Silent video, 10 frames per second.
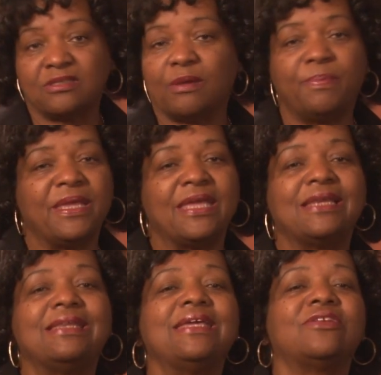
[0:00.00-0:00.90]
to
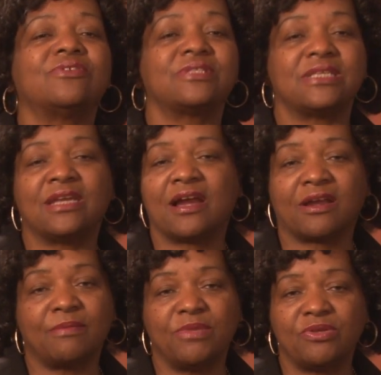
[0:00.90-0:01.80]
being leaders in
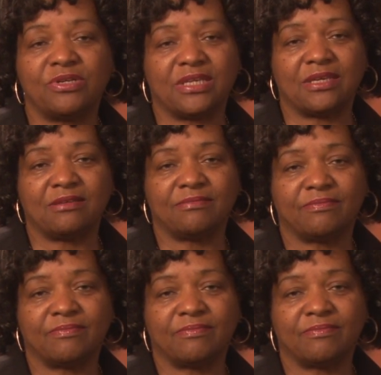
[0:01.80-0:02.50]
our community.